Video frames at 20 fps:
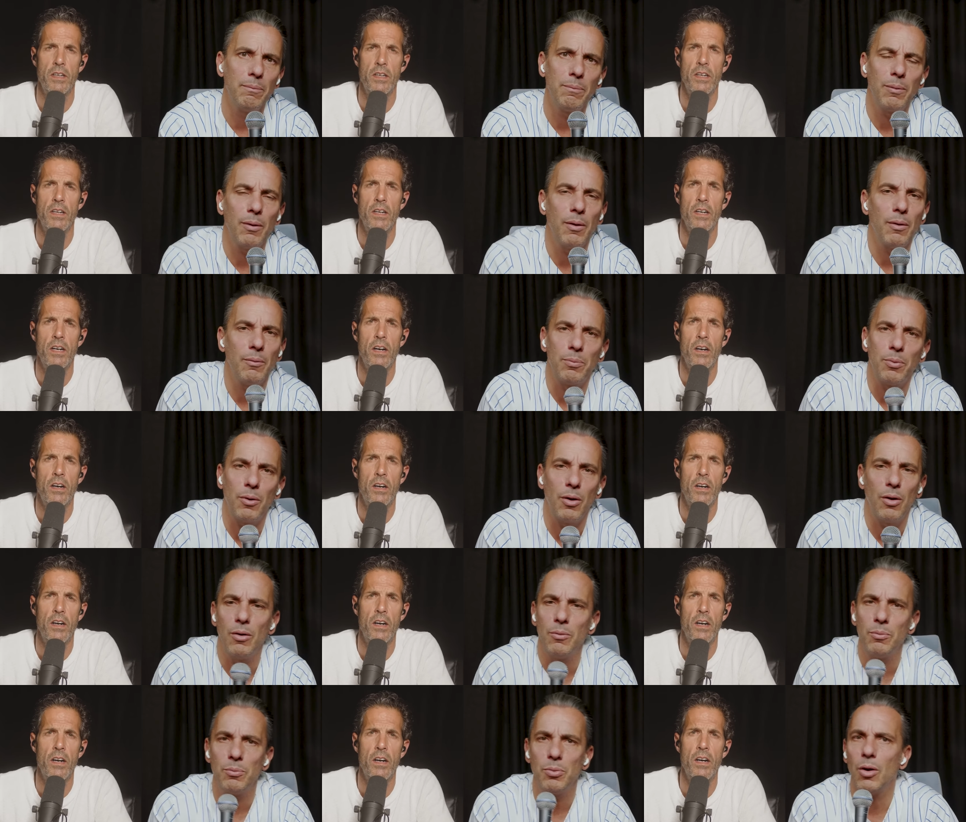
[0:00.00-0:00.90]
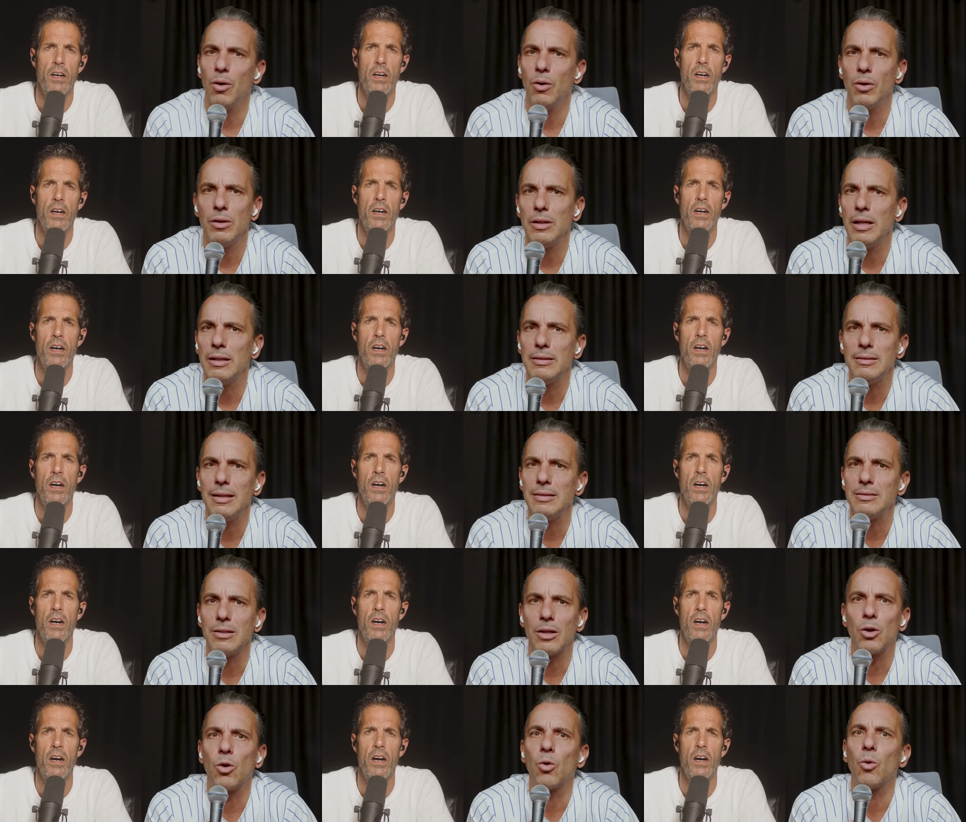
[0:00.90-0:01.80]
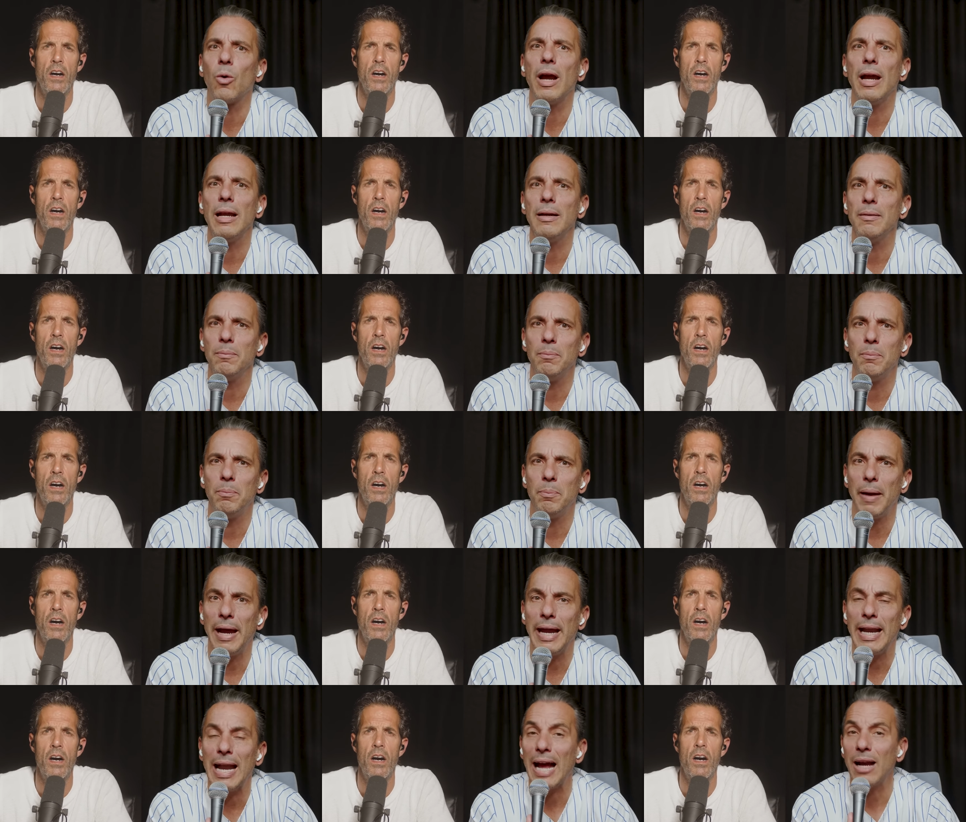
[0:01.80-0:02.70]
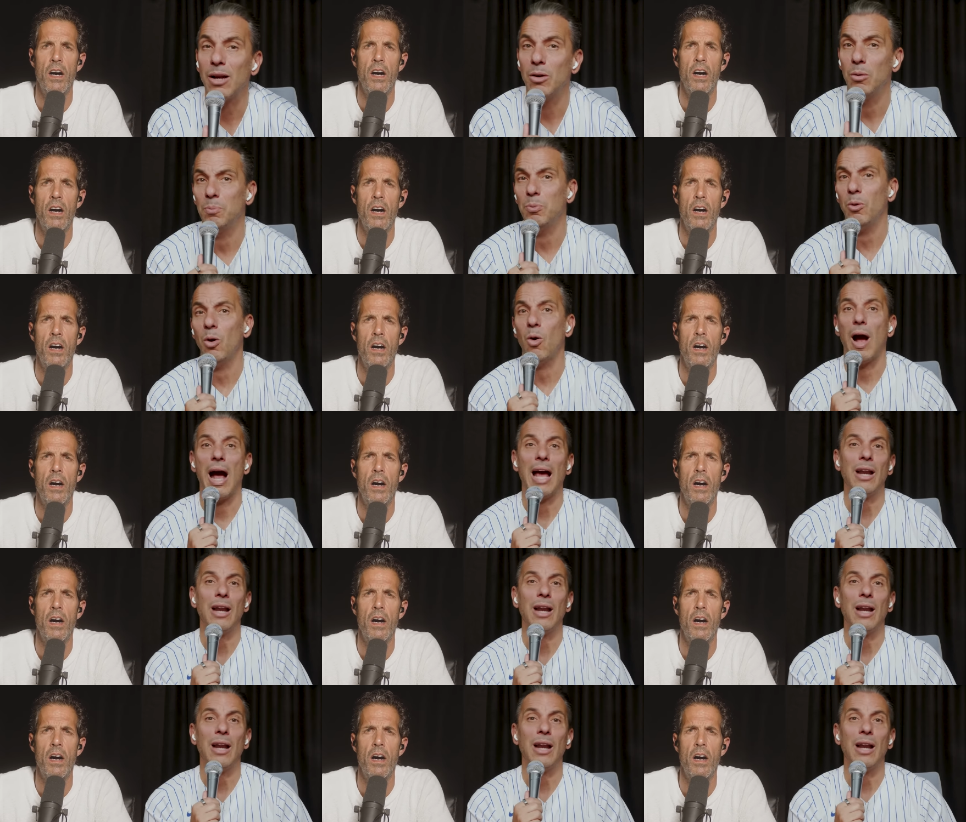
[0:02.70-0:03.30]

Speaker 1: bro, bro, bro it, it's a great bait. I go, bro,